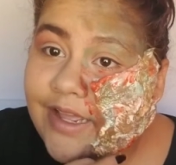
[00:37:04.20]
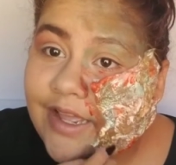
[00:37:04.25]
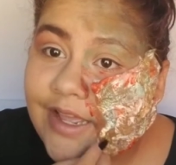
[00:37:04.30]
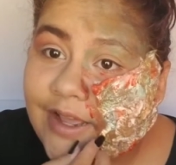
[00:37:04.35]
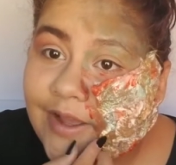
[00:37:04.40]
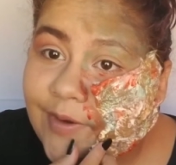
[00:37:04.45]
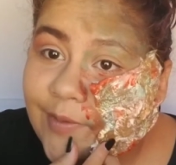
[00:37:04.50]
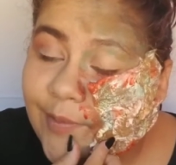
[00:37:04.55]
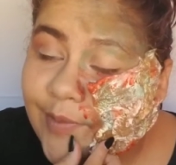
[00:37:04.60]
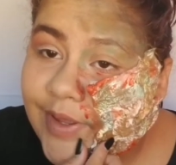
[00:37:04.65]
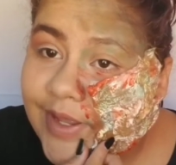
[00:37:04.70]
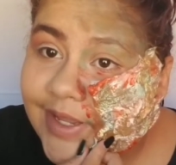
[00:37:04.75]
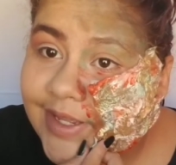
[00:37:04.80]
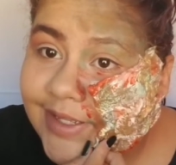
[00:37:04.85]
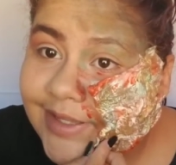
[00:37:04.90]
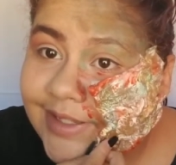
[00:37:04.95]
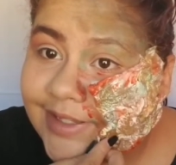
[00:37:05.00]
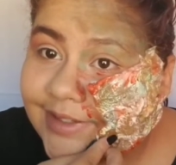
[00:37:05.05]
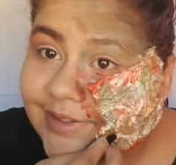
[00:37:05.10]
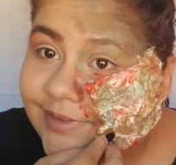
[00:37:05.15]
how
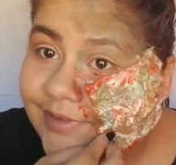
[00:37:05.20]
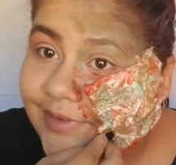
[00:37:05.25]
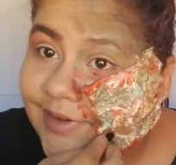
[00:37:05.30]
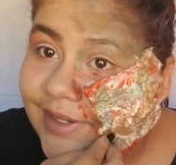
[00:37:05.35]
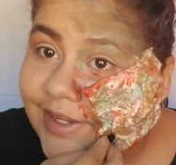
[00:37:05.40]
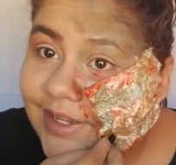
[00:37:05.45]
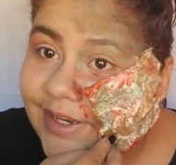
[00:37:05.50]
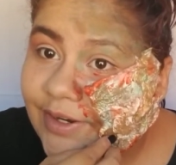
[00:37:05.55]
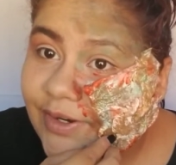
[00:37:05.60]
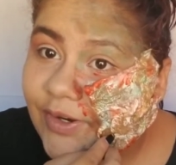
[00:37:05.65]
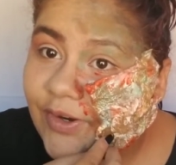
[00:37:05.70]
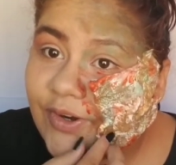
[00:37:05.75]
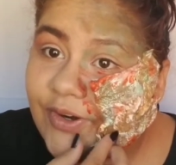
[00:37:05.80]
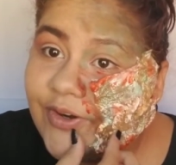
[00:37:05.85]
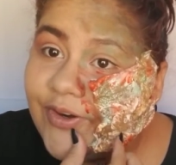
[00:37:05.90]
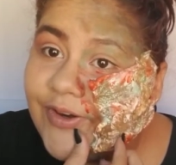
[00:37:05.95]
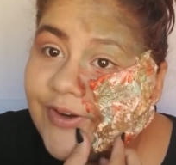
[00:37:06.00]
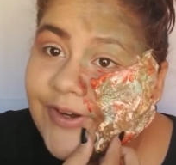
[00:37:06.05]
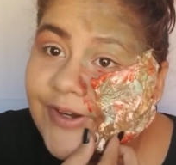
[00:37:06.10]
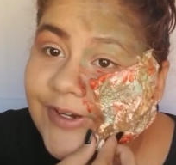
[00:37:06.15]
bad this freaking
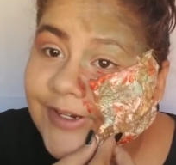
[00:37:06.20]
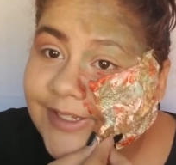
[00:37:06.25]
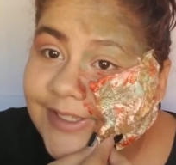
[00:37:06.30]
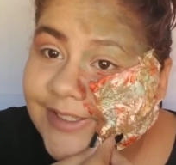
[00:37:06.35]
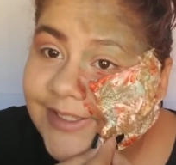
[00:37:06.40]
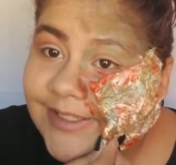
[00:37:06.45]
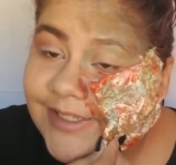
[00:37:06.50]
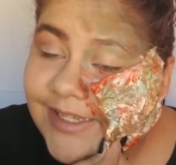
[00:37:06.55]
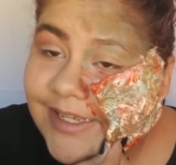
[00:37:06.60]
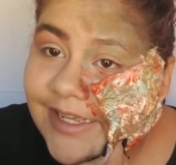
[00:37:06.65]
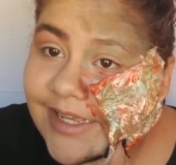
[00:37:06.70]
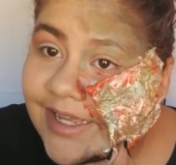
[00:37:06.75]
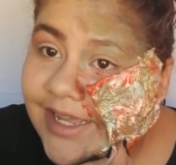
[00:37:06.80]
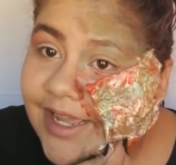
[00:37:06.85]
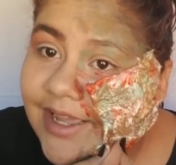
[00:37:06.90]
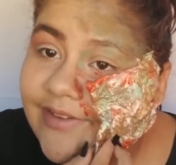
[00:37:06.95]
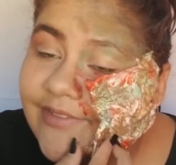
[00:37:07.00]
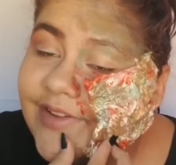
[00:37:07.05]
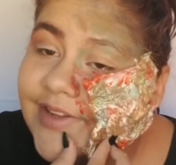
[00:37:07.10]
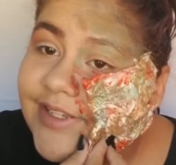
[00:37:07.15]
hurts.
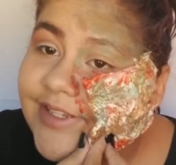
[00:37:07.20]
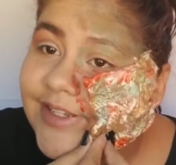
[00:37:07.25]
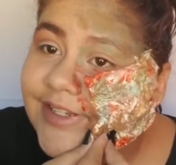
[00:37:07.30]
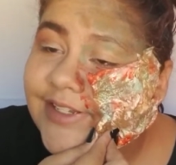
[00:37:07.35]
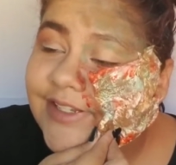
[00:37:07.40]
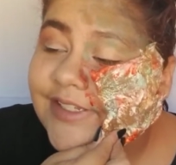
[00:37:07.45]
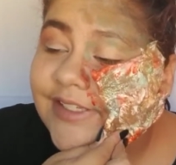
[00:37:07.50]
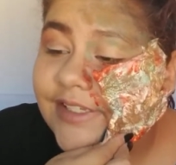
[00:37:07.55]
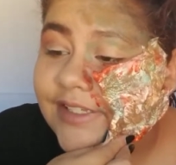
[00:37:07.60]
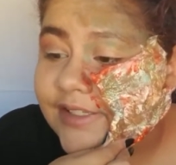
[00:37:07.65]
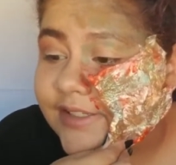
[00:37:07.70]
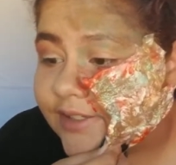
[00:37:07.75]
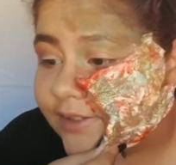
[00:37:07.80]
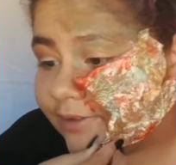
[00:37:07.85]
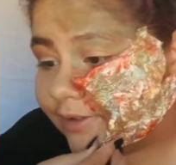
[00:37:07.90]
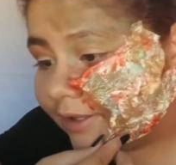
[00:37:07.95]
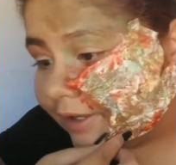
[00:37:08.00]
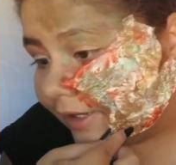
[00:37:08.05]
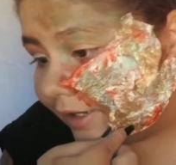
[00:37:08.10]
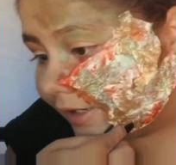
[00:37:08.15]
I haven't done this in so
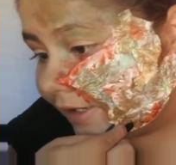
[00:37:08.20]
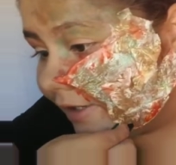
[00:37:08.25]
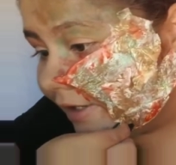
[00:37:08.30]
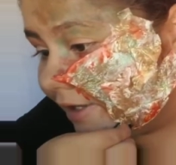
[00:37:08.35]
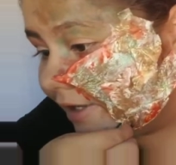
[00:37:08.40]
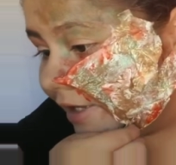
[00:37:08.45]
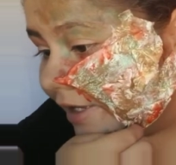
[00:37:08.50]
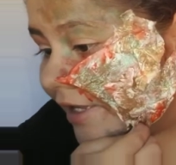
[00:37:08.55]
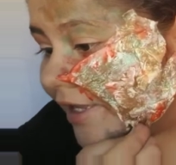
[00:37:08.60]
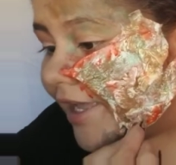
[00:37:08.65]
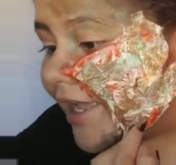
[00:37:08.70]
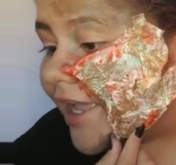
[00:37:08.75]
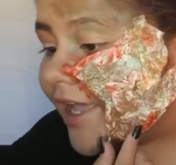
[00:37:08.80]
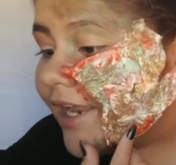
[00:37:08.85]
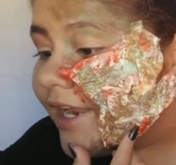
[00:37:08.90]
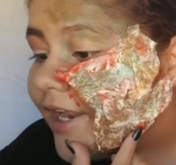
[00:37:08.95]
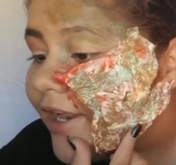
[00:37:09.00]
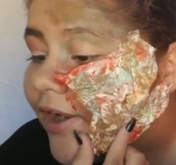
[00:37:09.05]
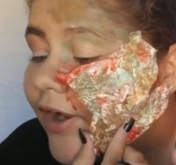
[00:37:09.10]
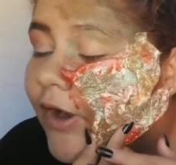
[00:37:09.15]
long, and
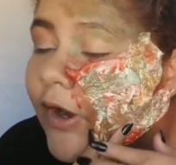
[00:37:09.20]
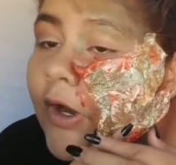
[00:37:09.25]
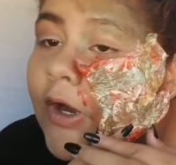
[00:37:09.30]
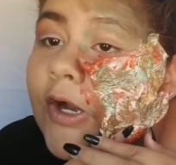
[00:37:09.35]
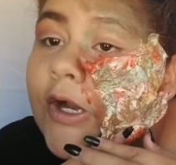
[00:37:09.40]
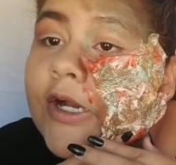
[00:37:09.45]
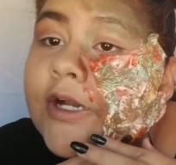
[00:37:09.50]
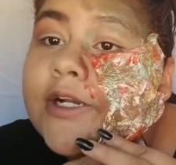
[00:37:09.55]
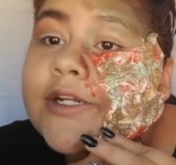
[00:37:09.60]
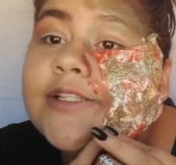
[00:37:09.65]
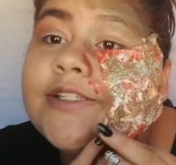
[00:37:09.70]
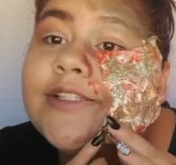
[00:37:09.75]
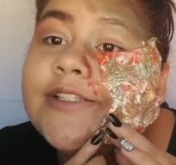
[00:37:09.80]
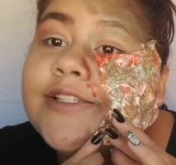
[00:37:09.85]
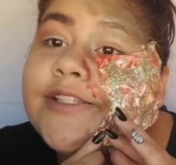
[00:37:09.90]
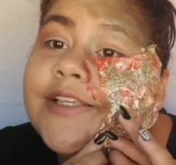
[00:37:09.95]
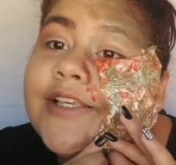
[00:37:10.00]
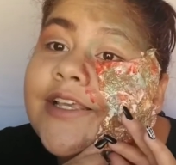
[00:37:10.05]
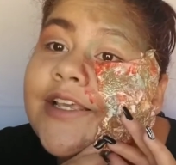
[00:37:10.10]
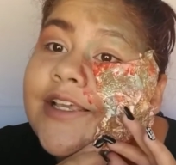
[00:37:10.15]
it hurts
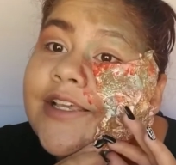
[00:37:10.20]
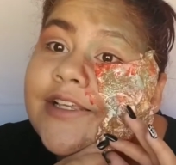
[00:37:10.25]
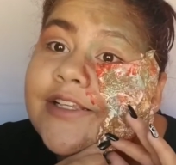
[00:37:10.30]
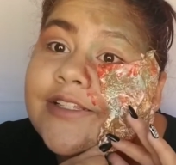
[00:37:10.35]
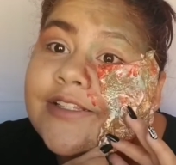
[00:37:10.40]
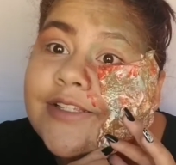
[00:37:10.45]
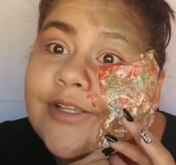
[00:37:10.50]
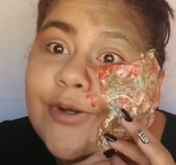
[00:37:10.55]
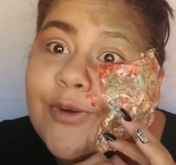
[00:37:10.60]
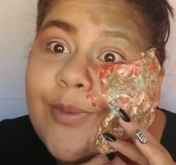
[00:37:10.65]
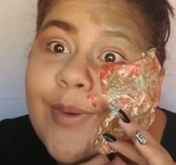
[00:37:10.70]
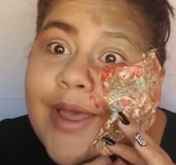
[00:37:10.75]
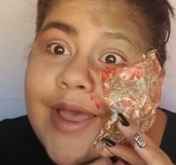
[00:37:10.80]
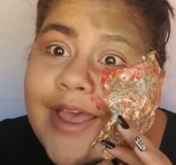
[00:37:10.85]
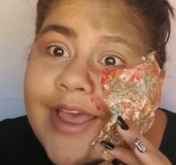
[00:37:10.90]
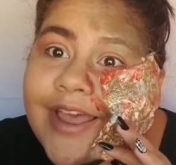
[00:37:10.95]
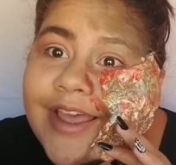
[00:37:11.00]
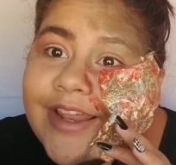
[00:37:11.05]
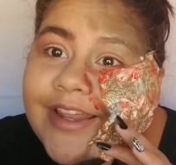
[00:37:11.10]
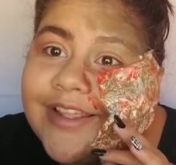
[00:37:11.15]
so bad.